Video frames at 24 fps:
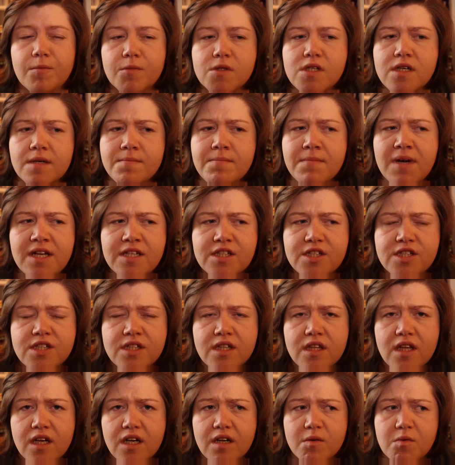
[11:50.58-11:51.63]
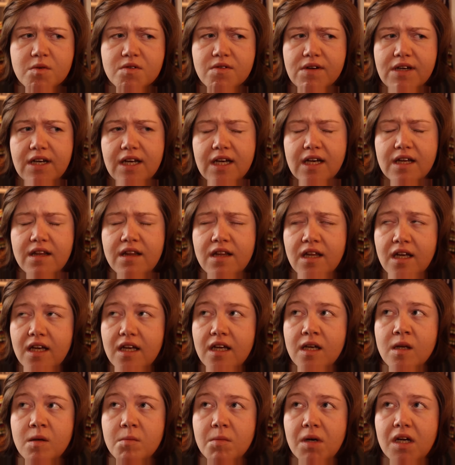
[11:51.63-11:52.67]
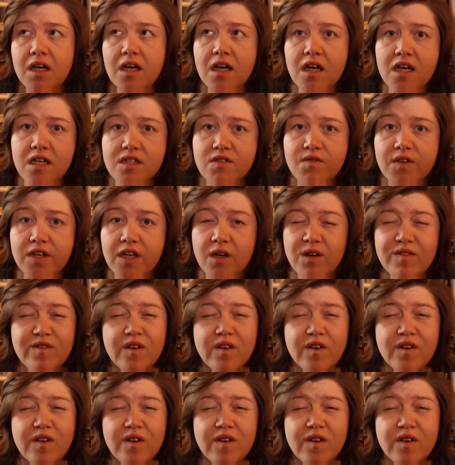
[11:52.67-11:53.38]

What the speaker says: which I mentioned that I was reading, I think, in my last video.